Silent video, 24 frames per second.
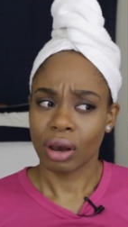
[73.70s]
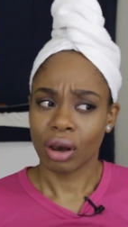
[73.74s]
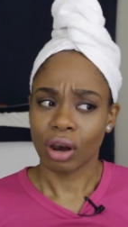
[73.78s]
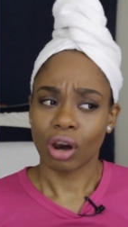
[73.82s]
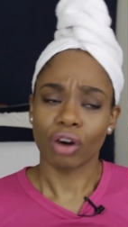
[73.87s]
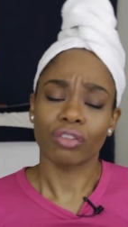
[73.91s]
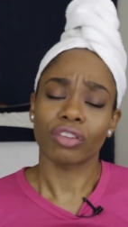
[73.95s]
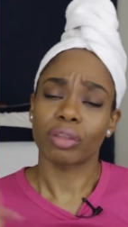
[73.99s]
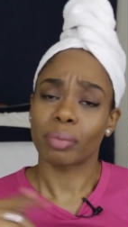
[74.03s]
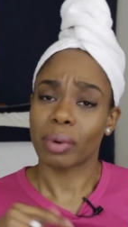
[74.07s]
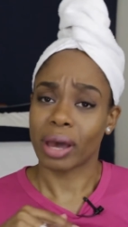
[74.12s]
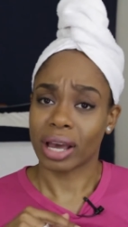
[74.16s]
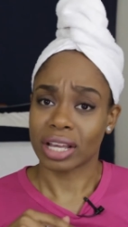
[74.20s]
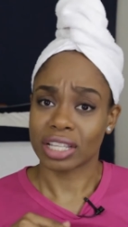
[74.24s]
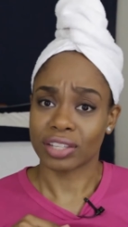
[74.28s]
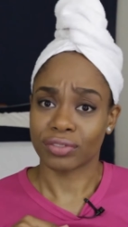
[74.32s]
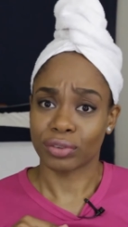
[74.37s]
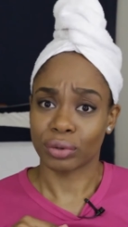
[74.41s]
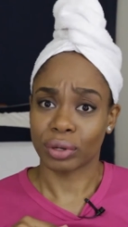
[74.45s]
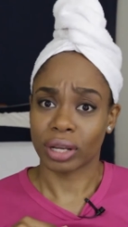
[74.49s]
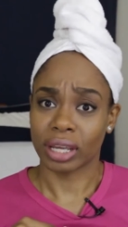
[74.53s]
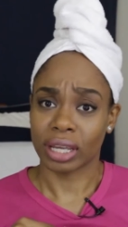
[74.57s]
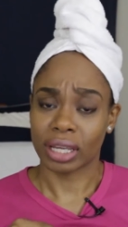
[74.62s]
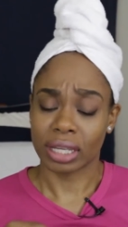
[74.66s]
over the past
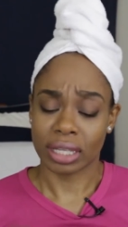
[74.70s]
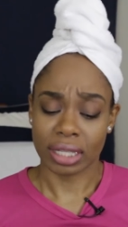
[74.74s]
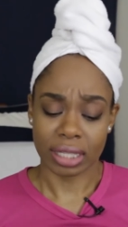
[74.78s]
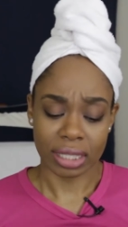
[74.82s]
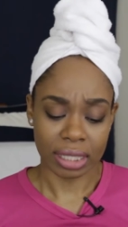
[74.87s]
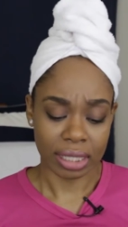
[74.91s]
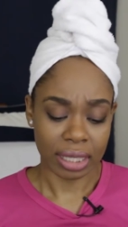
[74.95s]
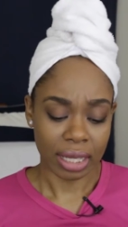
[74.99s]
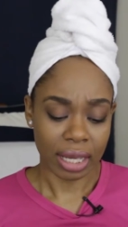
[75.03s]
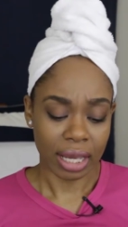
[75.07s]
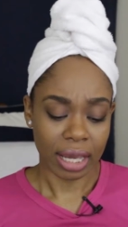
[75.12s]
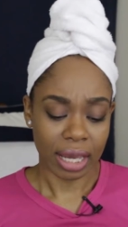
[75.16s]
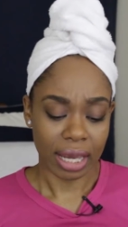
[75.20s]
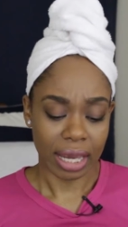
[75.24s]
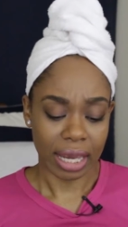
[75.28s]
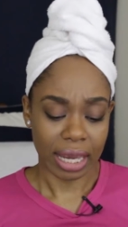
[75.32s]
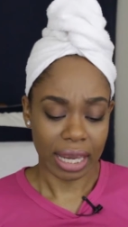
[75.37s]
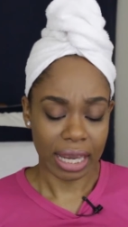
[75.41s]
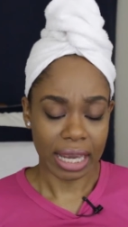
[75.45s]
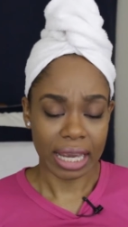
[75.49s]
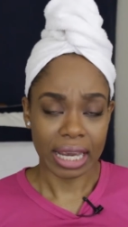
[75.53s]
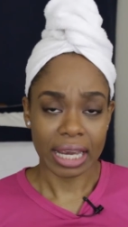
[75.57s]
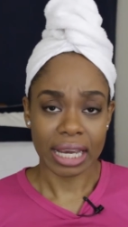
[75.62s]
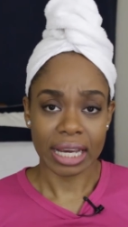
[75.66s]
few days.
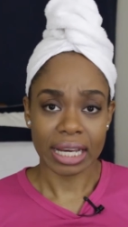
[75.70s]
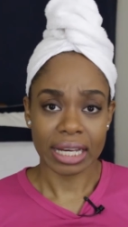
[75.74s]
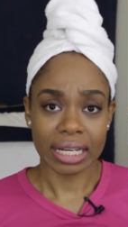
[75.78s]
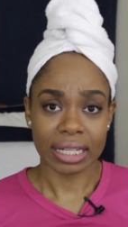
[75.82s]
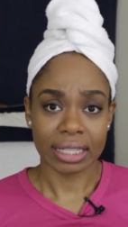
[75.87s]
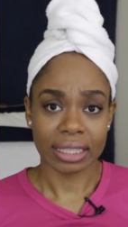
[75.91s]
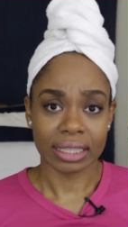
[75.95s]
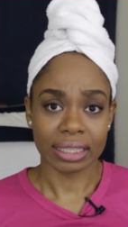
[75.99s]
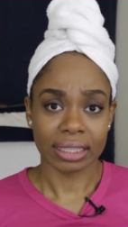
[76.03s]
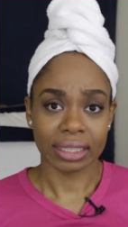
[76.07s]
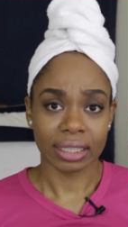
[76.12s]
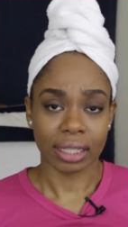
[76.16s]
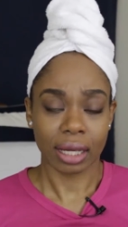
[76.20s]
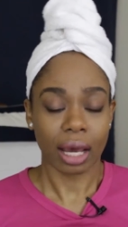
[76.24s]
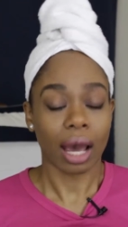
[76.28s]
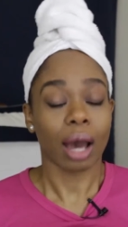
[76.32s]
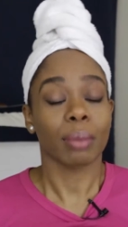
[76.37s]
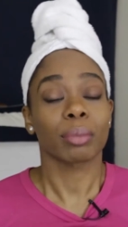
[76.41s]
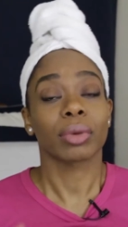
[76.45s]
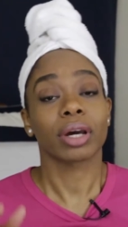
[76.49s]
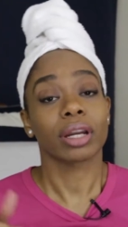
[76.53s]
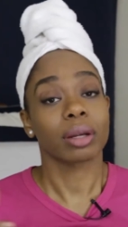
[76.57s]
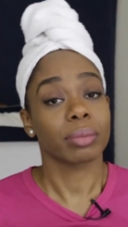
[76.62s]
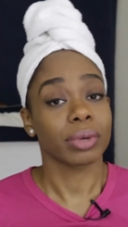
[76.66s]
And I'm
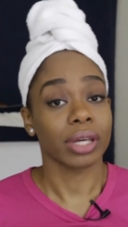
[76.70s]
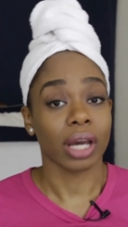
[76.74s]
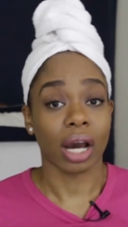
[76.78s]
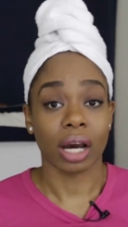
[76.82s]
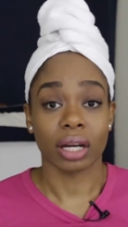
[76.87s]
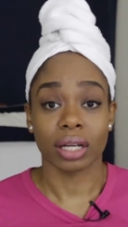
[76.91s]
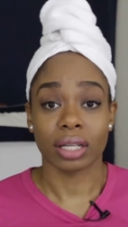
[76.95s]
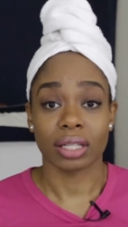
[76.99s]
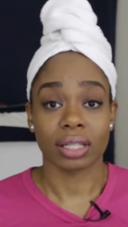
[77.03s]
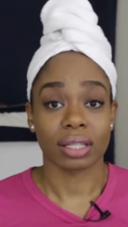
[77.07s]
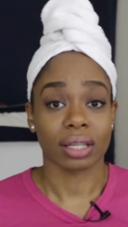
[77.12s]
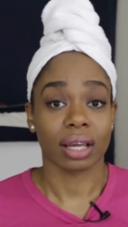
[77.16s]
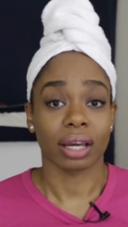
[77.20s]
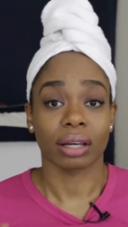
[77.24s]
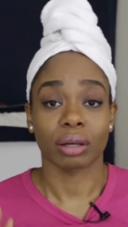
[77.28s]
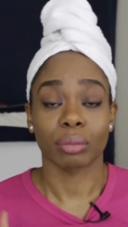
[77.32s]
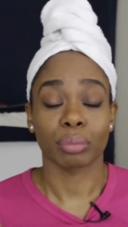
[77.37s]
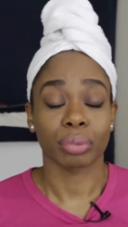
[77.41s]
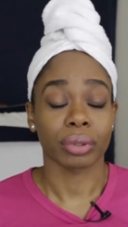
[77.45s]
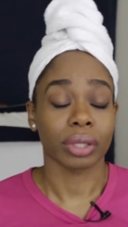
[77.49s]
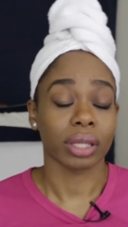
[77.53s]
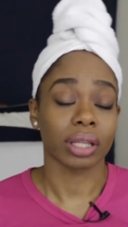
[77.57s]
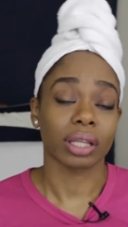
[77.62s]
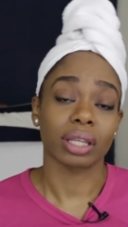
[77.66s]
gonna be honest, I
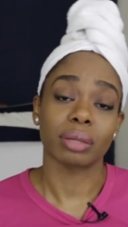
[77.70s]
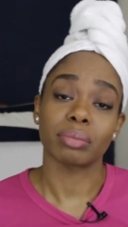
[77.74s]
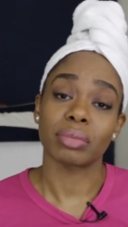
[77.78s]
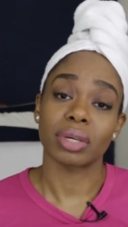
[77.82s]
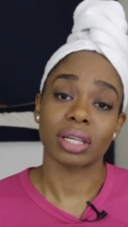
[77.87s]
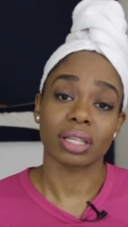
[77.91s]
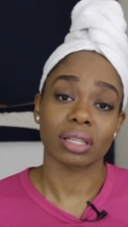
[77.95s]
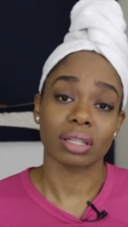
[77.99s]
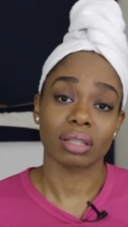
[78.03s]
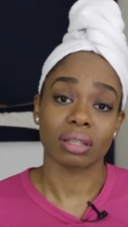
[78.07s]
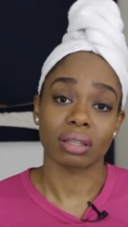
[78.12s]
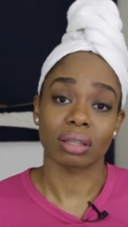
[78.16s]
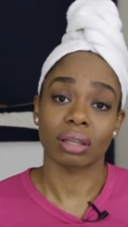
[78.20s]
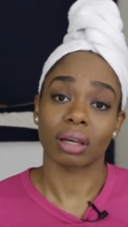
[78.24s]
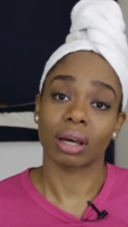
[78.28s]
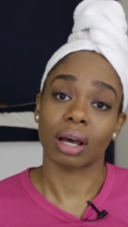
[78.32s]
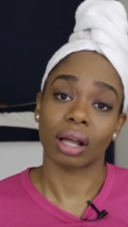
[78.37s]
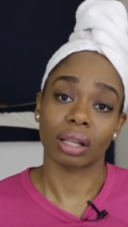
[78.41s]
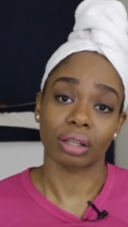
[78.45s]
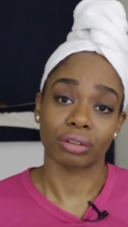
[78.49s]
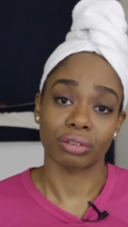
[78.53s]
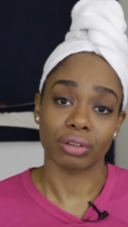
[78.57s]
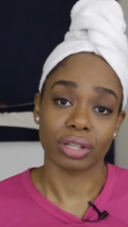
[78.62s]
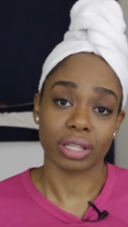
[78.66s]
completely missed the
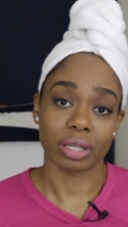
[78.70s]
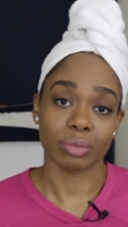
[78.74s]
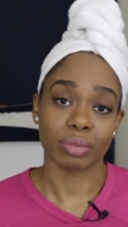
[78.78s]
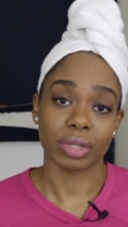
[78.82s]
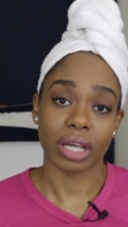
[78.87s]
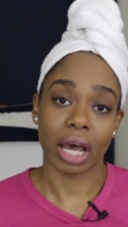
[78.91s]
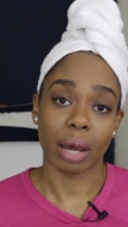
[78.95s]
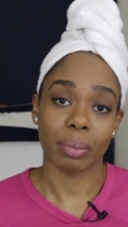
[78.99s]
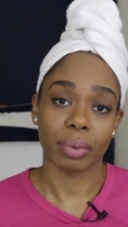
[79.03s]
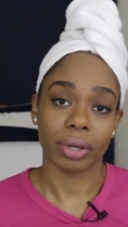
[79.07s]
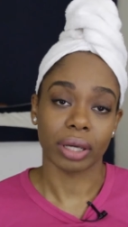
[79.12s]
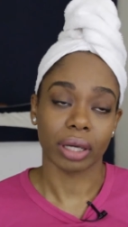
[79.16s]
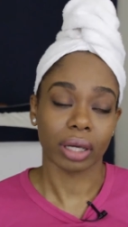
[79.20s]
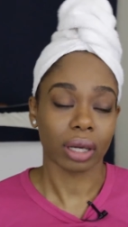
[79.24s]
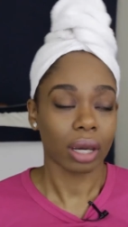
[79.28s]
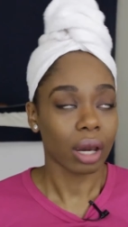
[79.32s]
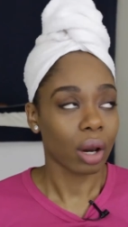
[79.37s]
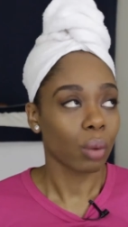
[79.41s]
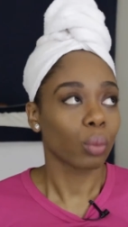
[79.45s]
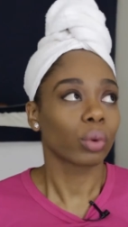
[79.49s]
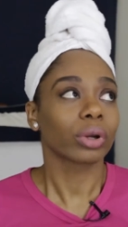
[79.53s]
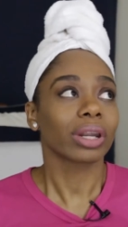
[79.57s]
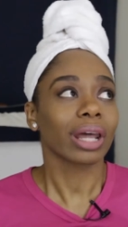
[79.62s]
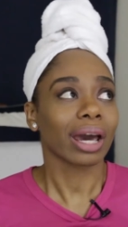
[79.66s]
colorism topic.
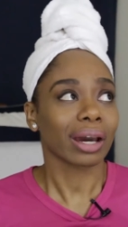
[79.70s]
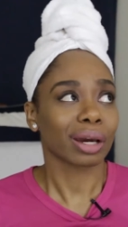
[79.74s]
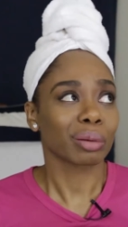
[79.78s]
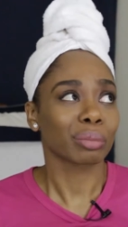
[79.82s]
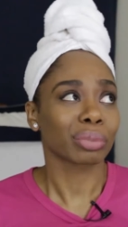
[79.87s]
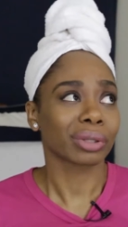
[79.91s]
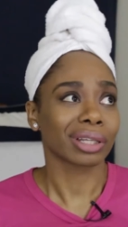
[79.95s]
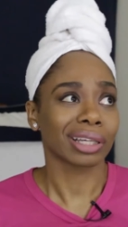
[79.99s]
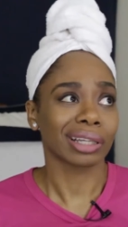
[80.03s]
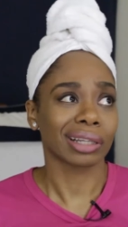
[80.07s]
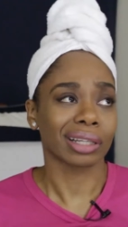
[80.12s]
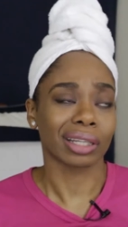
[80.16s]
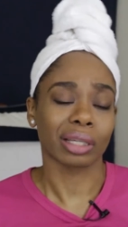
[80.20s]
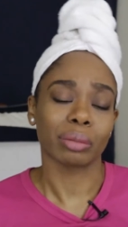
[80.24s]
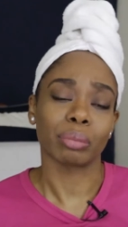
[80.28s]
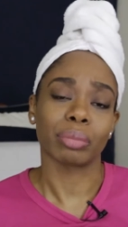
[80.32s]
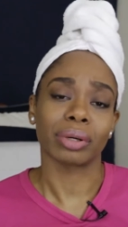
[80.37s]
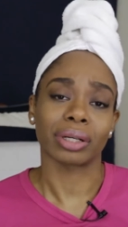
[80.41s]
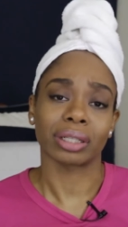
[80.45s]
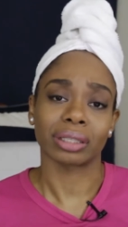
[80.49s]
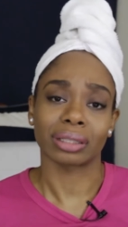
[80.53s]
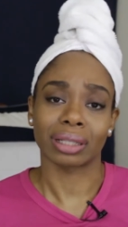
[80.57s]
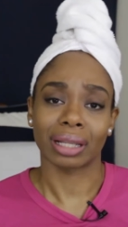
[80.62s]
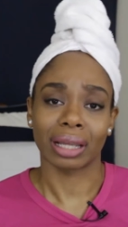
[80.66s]
Well, not completely,
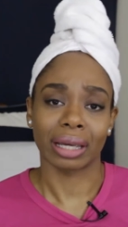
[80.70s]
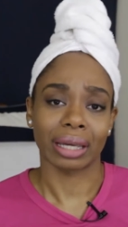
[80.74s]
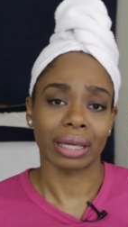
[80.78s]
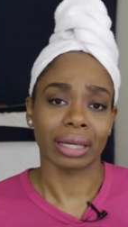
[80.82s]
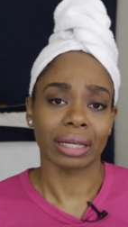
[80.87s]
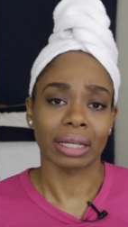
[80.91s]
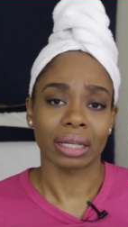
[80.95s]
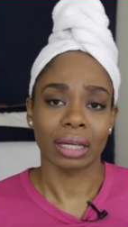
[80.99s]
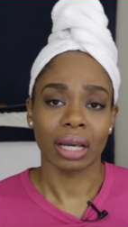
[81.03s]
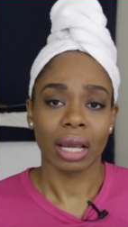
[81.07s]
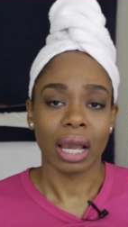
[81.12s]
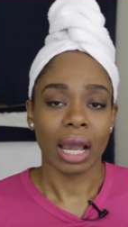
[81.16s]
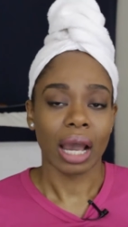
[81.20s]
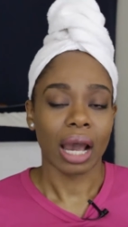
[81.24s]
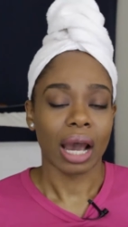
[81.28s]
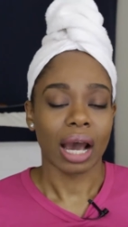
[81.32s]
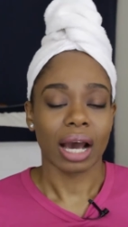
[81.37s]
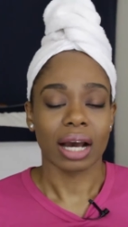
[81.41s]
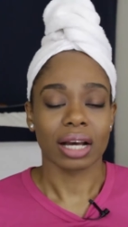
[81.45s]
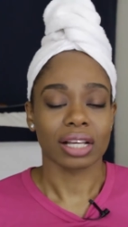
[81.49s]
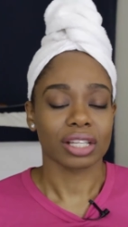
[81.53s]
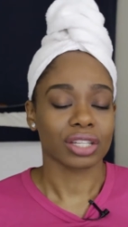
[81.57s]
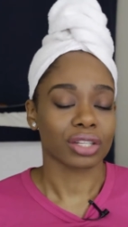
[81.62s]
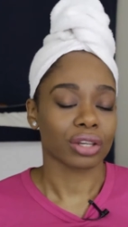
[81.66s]
but like
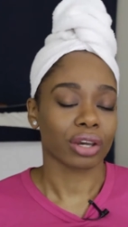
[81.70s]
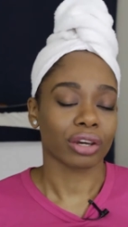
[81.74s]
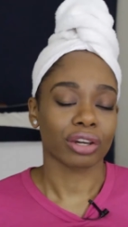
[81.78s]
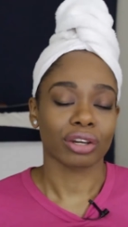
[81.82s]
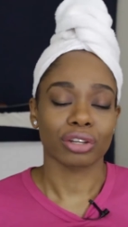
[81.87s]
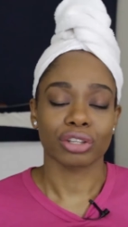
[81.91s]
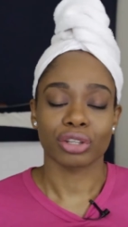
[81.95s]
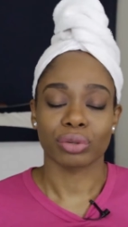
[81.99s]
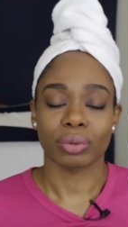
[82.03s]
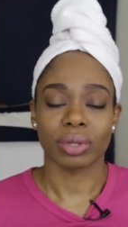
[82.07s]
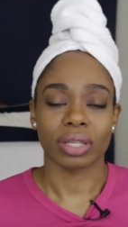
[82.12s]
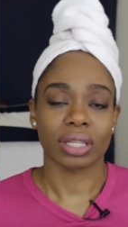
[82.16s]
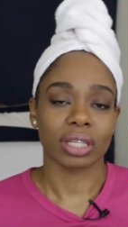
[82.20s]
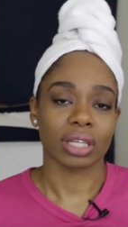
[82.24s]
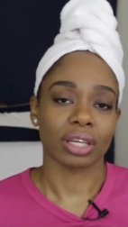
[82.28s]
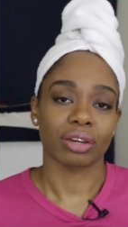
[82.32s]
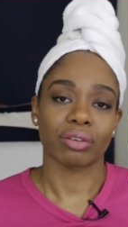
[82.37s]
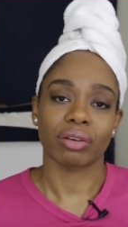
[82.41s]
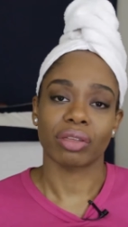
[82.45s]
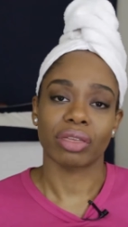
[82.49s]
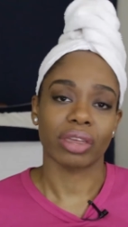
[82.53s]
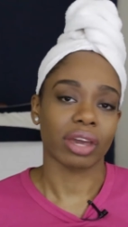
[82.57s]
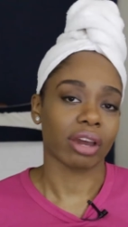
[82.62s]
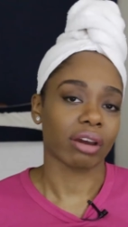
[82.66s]
I saw your tweets here
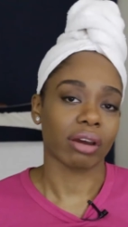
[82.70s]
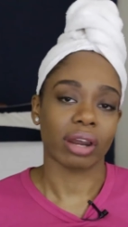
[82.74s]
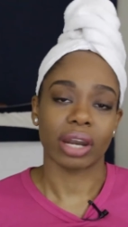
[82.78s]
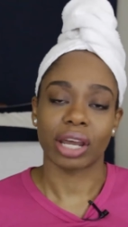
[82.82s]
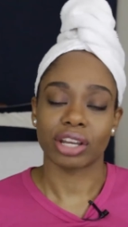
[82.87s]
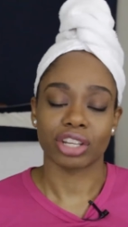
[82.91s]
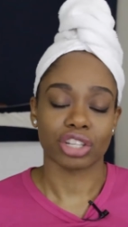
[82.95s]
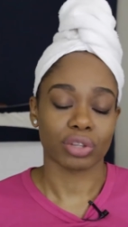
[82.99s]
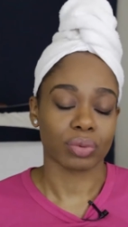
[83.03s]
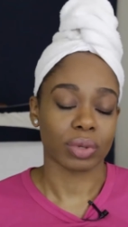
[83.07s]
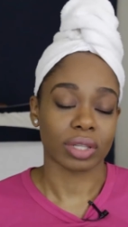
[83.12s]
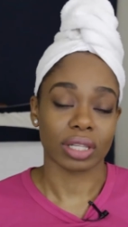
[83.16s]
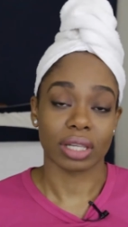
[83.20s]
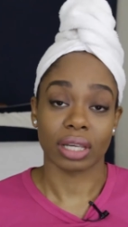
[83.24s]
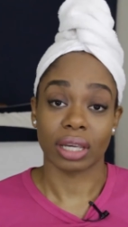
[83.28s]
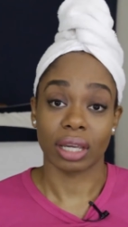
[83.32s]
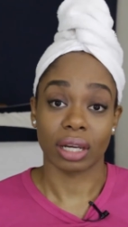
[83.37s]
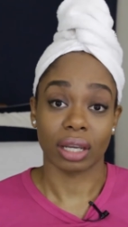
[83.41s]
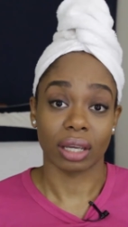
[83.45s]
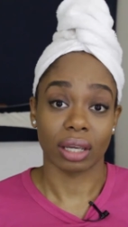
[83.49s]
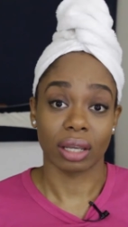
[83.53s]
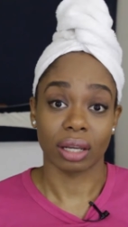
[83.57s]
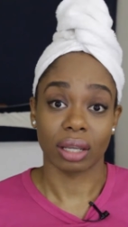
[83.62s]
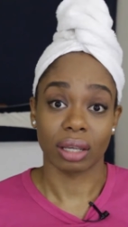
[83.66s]
and there and I just wasn't
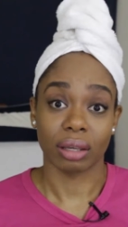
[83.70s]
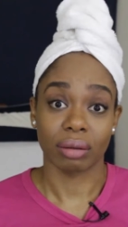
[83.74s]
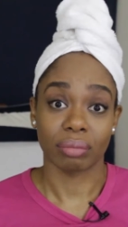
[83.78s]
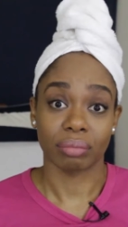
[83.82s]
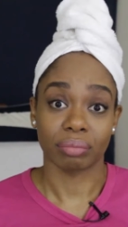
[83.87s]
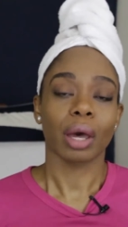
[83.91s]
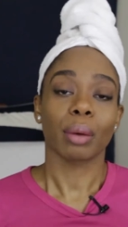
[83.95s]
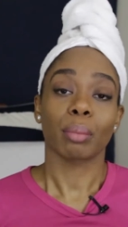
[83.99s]
getting in it.